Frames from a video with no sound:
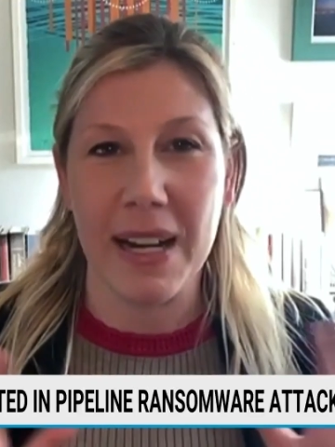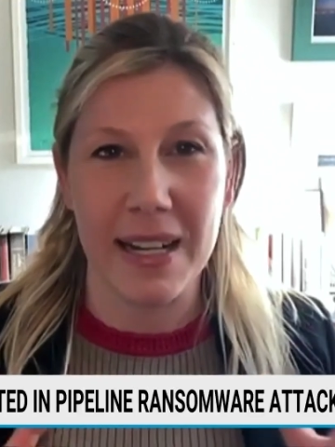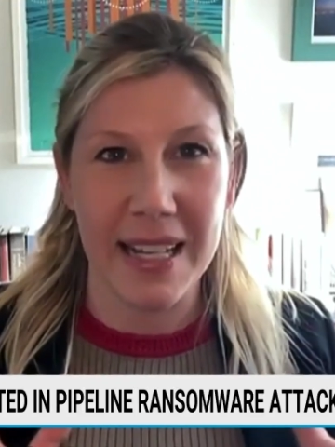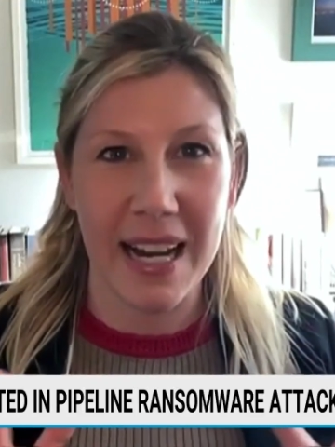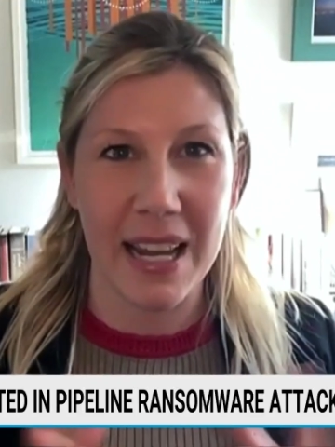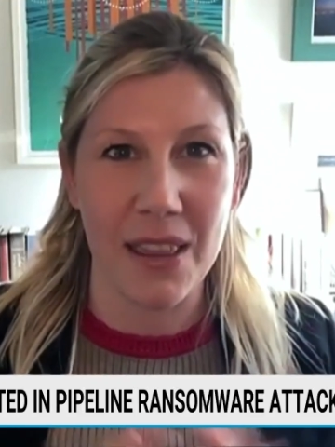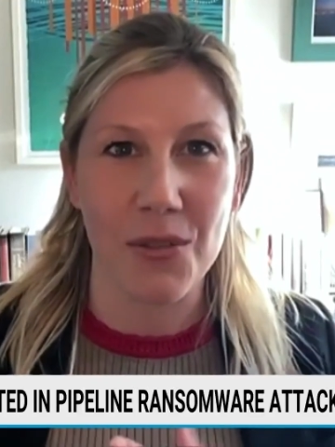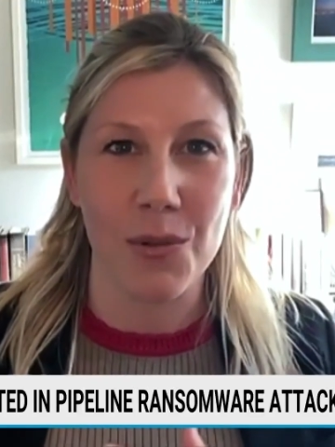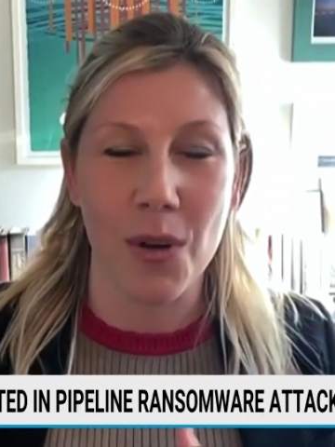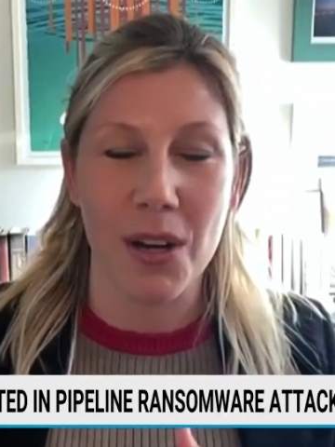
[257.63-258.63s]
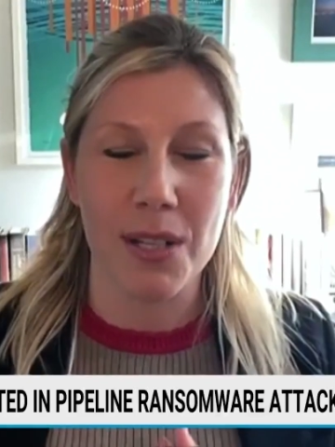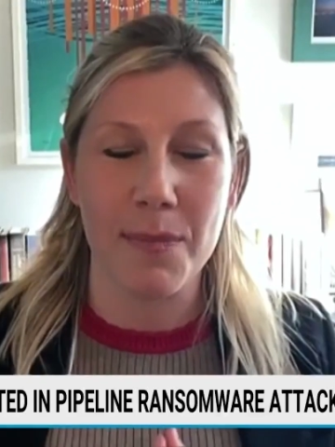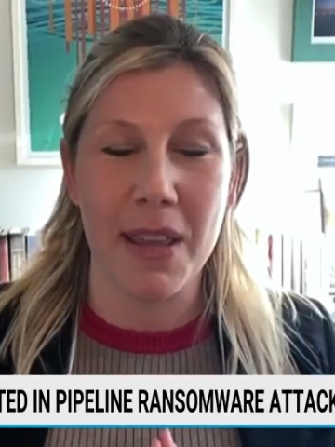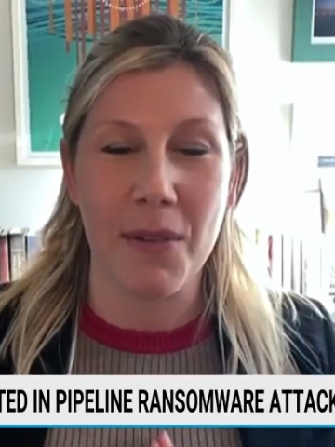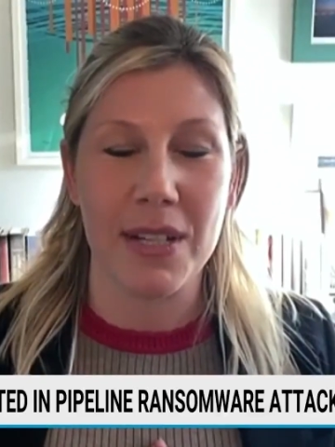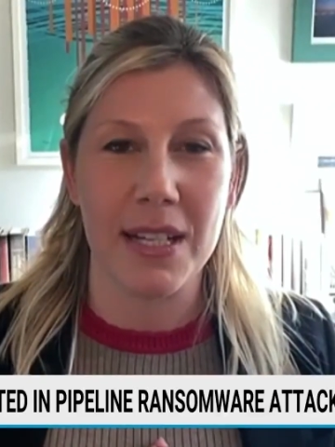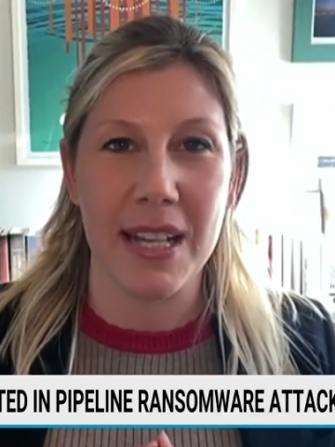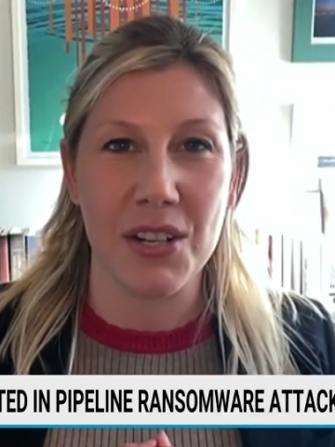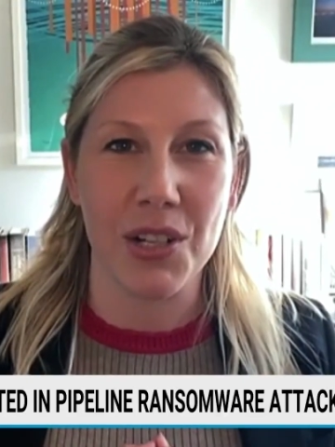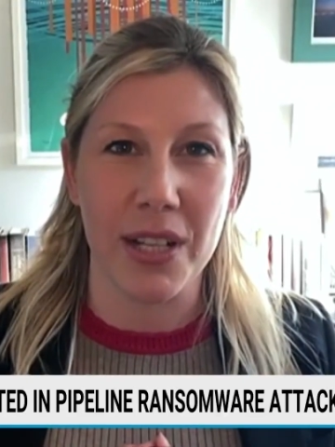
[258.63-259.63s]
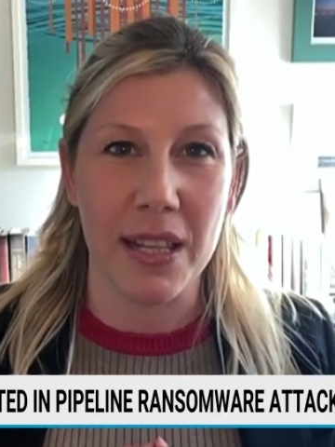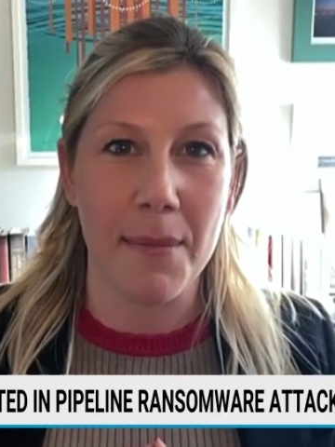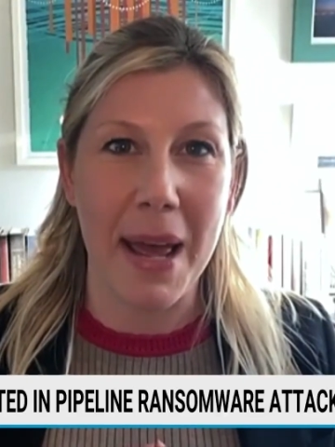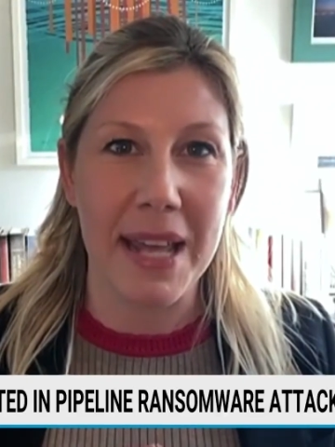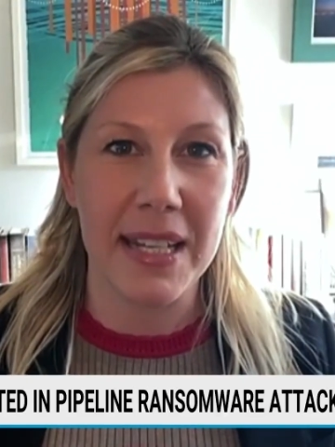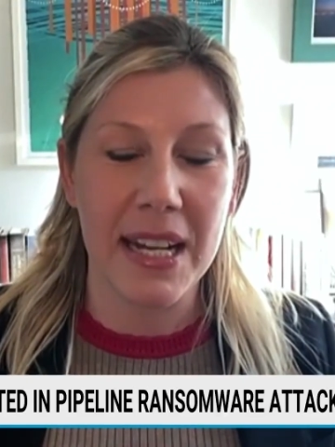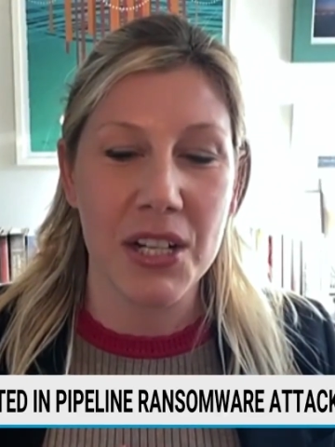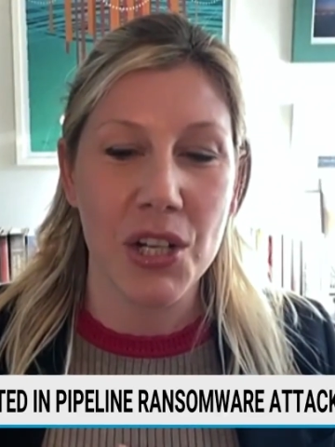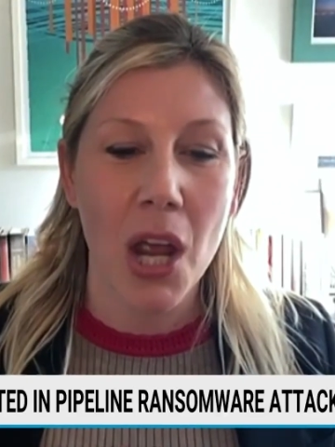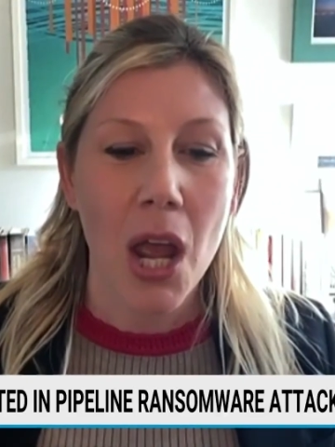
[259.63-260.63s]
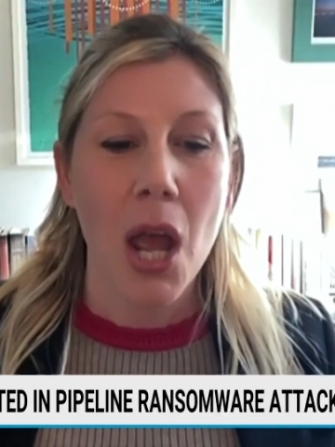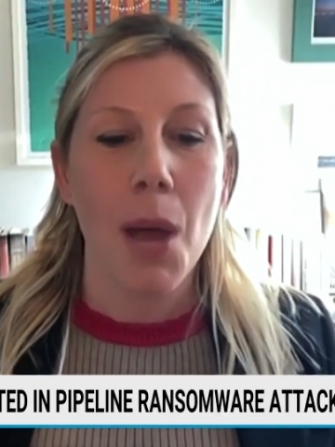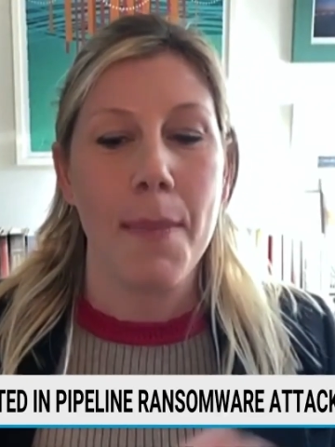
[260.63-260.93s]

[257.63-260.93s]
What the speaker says: They didn't say it in those words, but that was essentially the message.